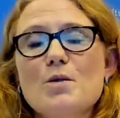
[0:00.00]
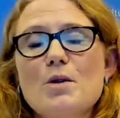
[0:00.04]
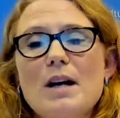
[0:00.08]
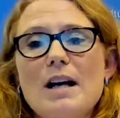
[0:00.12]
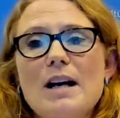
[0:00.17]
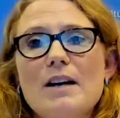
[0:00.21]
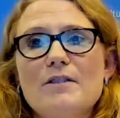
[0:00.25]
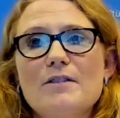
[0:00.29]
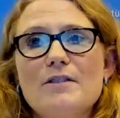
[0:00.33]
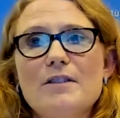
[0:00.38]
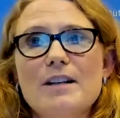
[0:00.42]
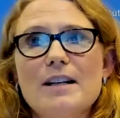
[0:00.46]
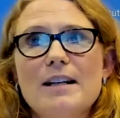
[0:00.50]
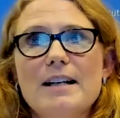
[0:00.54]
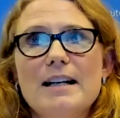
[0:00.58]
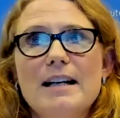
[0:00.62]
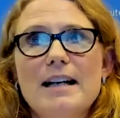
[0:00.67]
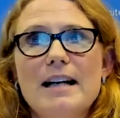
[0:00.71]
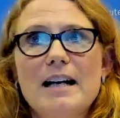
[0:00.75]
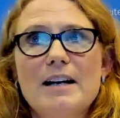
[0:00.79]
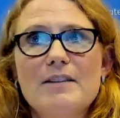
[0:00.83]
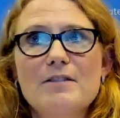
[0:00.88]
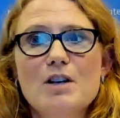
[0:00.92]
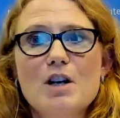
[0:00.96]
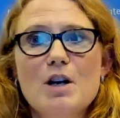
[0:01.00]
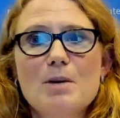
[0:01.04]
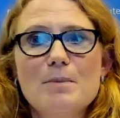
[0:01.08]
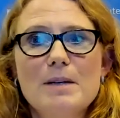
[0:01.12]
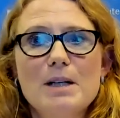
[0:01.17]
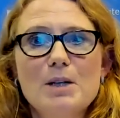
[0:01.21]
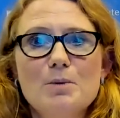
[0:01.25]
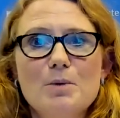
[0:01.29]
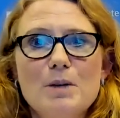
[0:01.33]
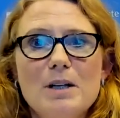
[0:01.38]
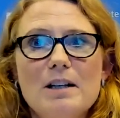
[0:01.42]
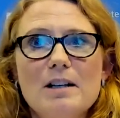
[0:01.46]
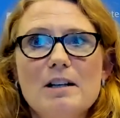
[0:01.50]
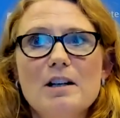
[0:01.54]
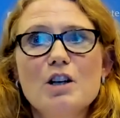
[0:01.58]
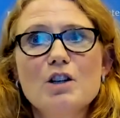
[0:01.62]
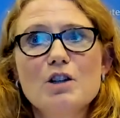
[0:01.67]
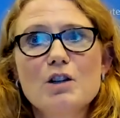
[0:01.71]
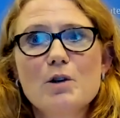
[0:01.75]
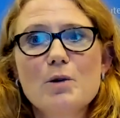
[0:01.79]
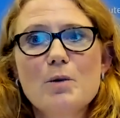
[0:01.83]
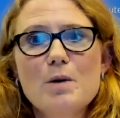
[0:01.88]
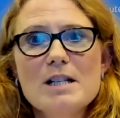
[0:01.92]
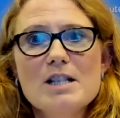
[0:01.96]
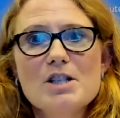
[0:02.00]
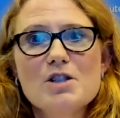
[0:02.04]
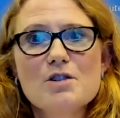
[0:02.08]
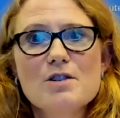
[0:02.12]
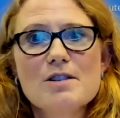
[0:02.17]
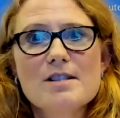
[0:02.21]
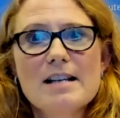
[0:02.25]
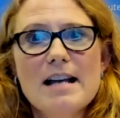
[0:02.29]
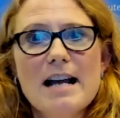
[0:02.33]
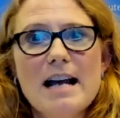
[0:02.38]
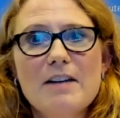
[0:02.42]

who have come in with a lot of questions.